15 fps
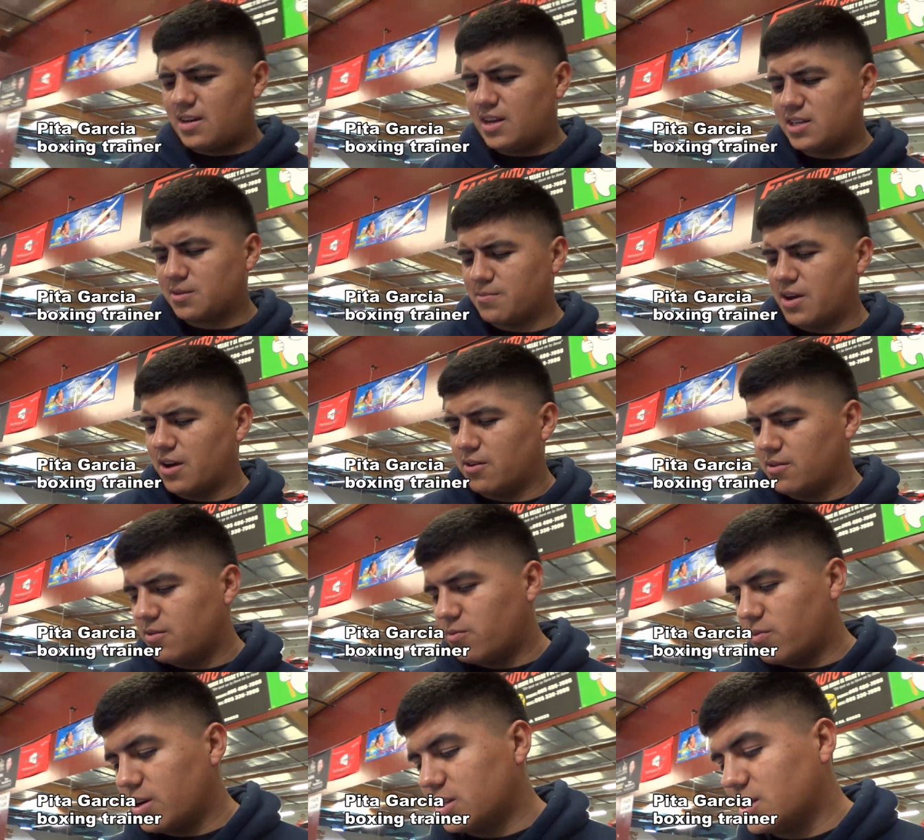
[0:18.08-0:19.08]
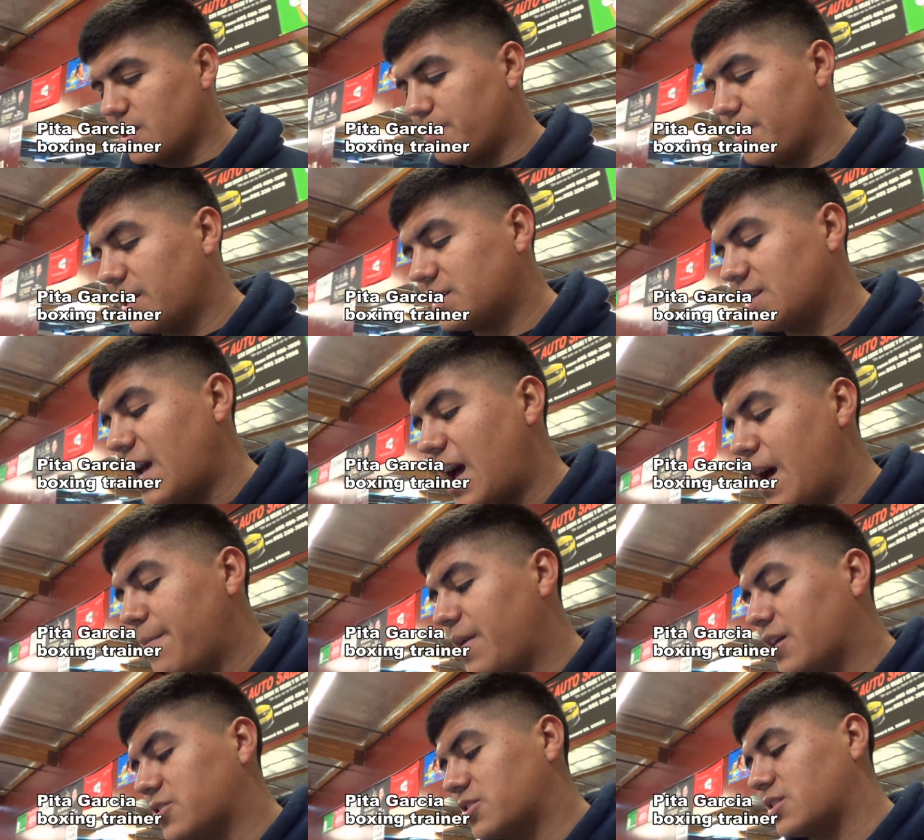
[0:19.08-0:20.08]
Ismail, what is the best ab
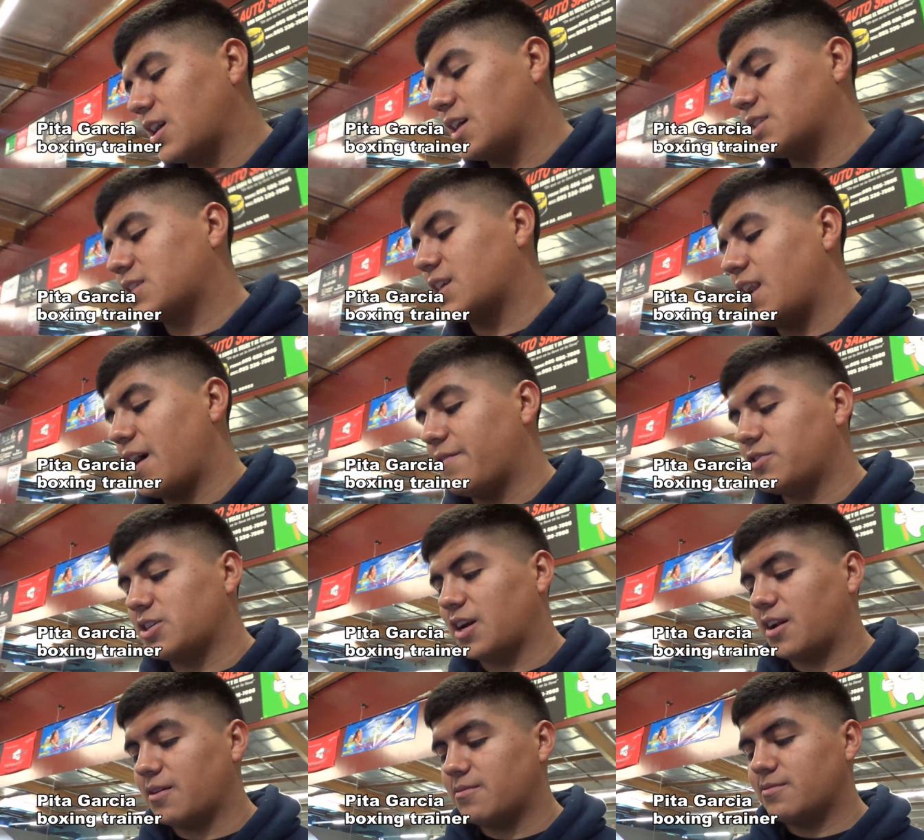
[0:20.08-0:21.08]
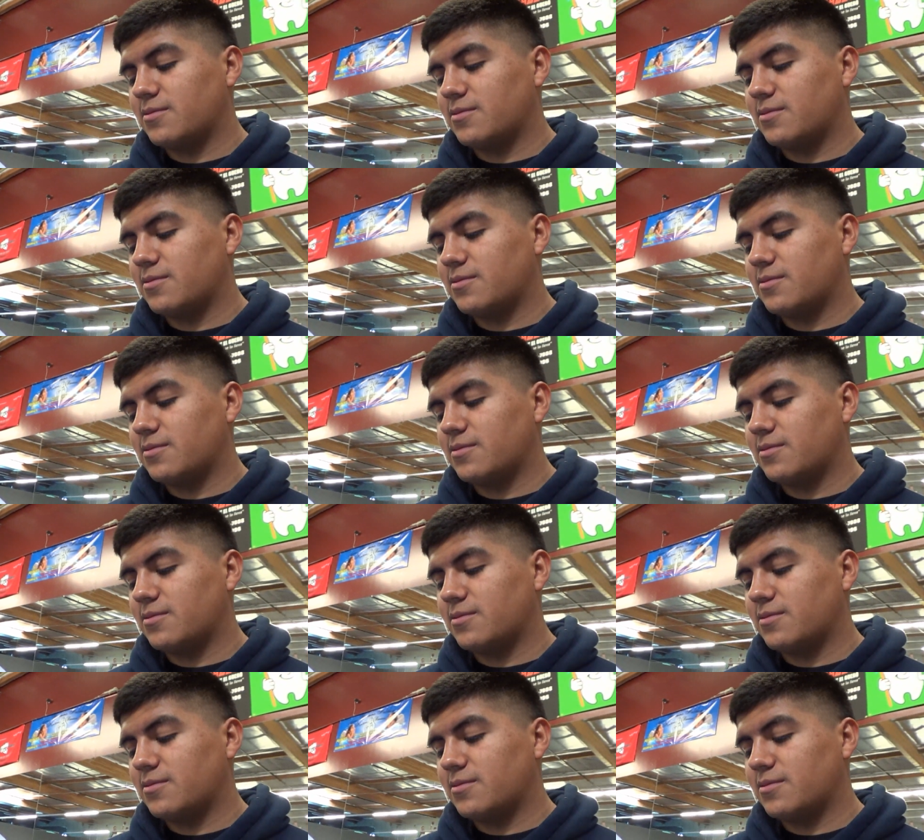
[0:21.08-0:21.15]
exercise? Can I have a shout out?